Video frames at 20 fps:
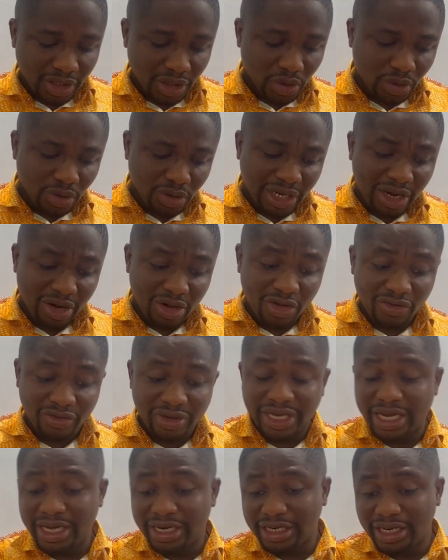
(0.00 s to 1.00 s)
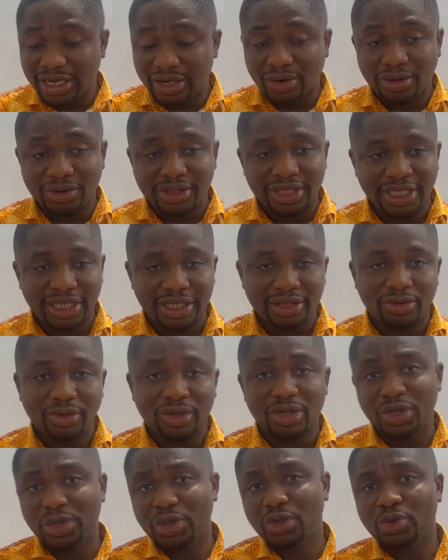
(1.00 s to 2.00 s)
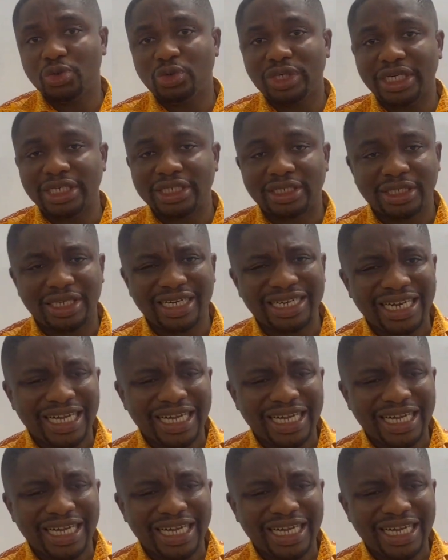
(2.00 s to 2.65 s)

So now you've gained the consent. What do you do next?